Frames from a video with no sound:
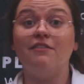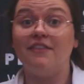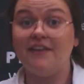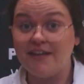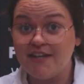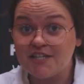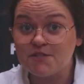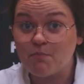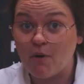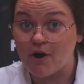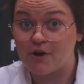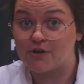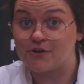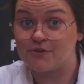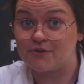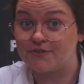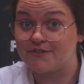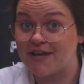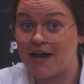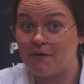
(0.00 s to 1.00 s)
These
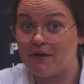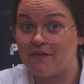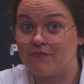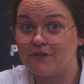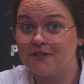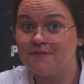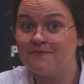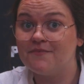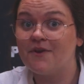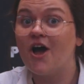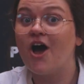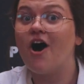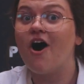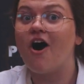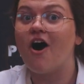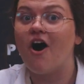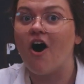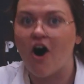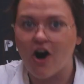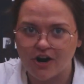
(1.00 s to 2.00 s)
particles, however,
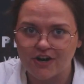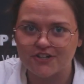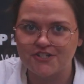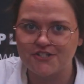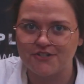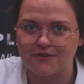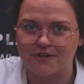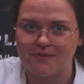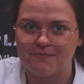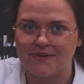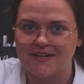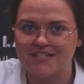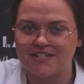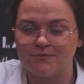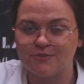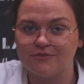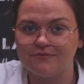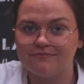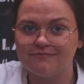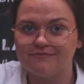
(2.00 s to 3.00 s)
are still
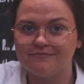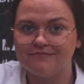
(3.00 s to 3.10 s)
combustible.